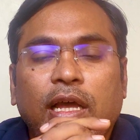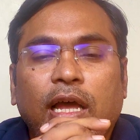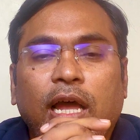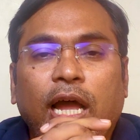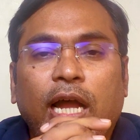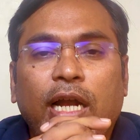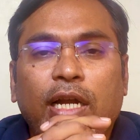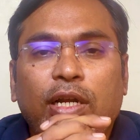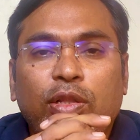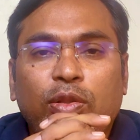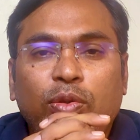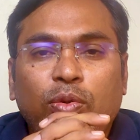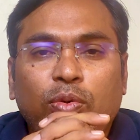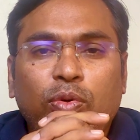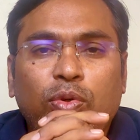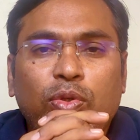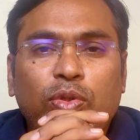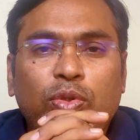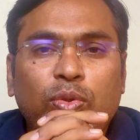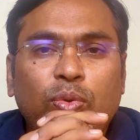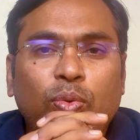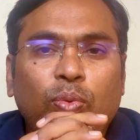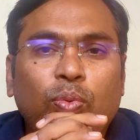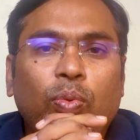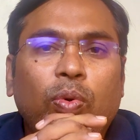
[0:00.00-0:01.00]
And
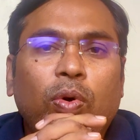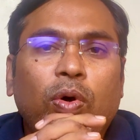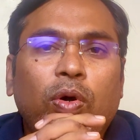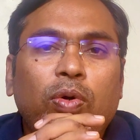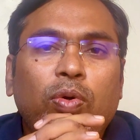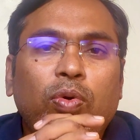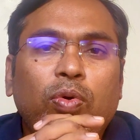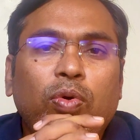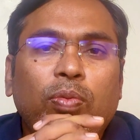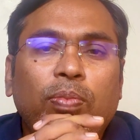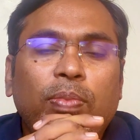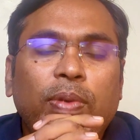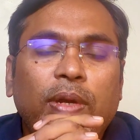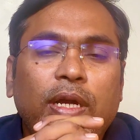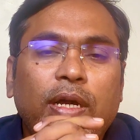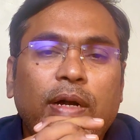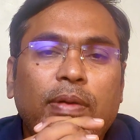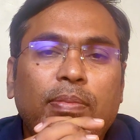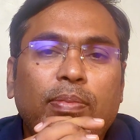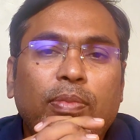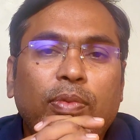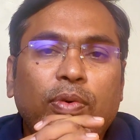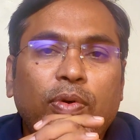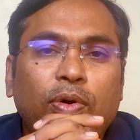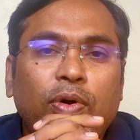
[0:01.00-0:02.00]
those who want to
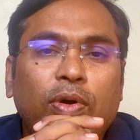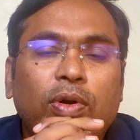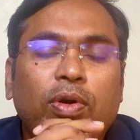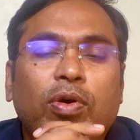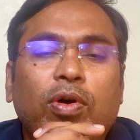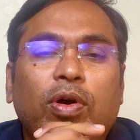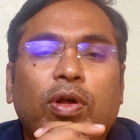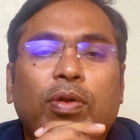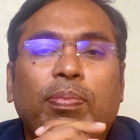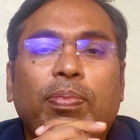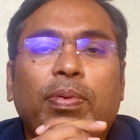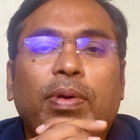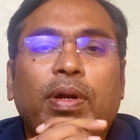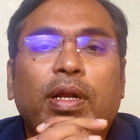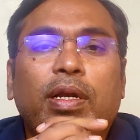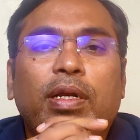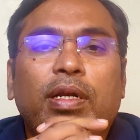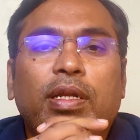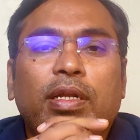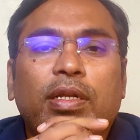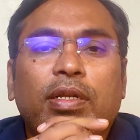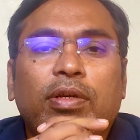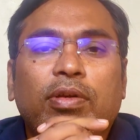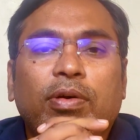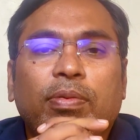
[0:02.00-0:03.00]
become more confident
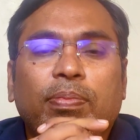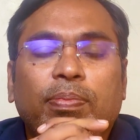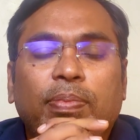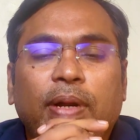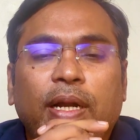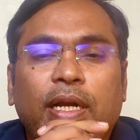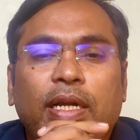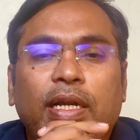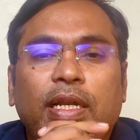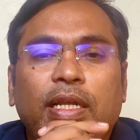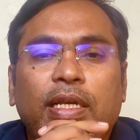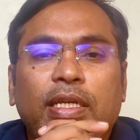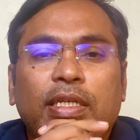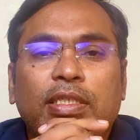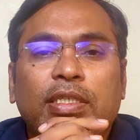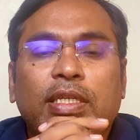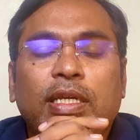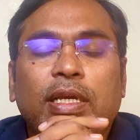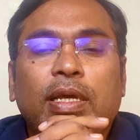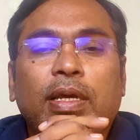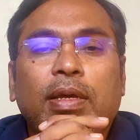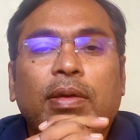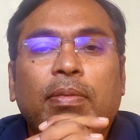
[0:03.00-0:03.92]
in your practice